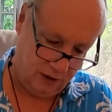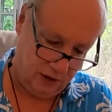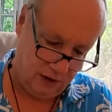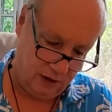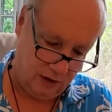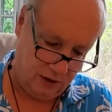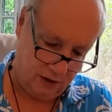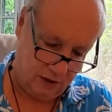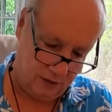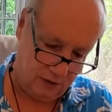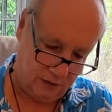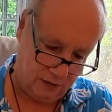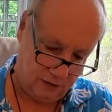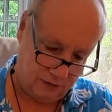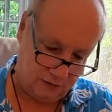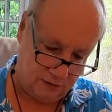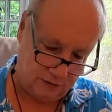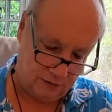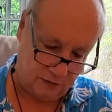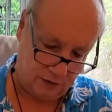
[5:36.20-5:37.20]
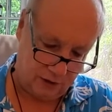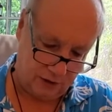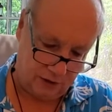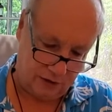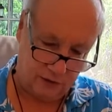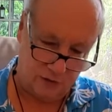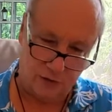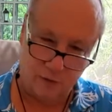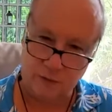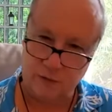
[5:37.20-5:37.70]
and it's like
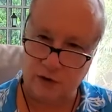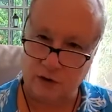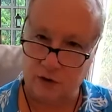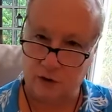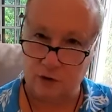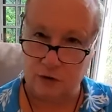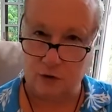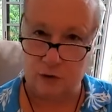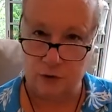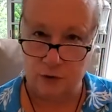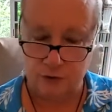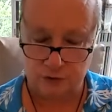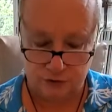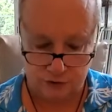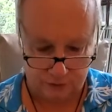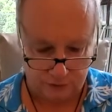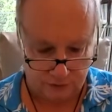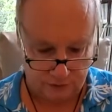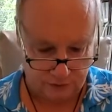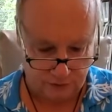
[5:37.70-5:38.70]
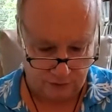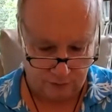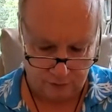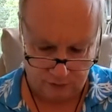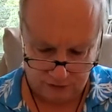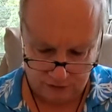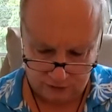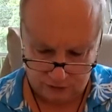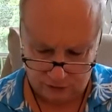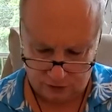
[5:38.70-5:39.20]
something elusive.
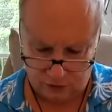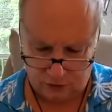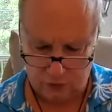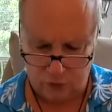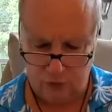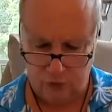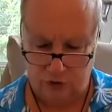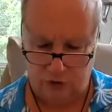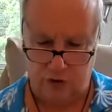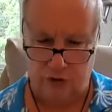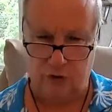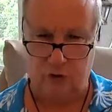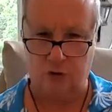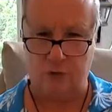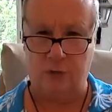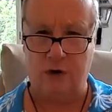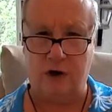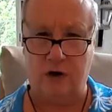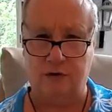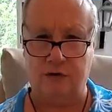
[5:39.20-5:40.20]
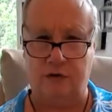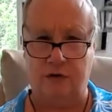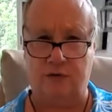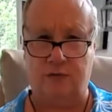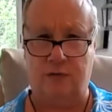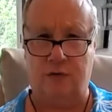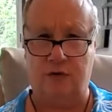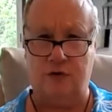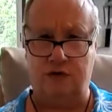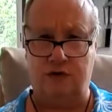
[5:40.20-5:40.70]
Something's eluding you about this
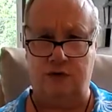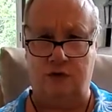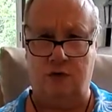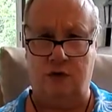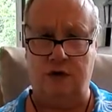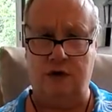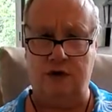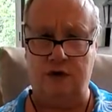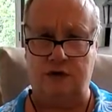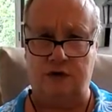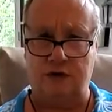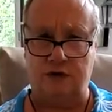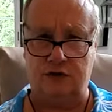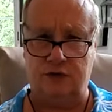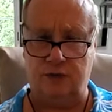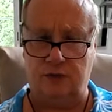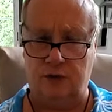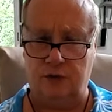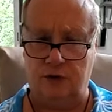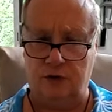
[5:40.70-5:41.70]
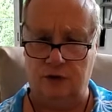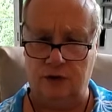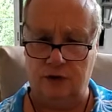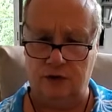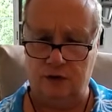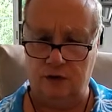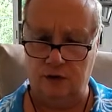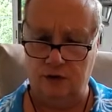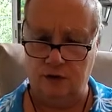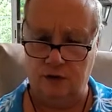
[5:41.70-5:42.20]
person. What is it, Spirit?
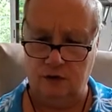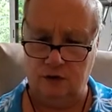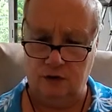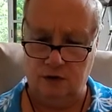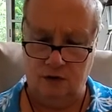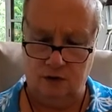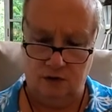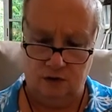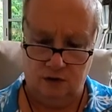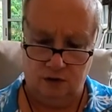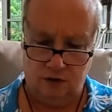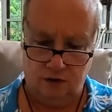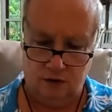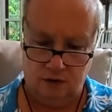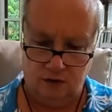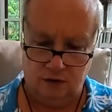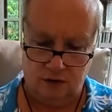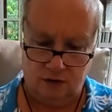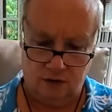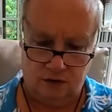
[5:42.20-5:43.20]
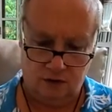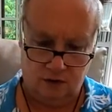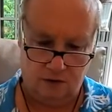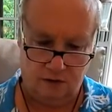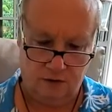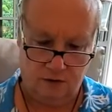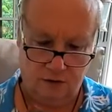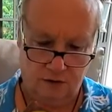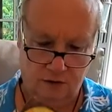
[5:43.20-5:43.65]
Uh,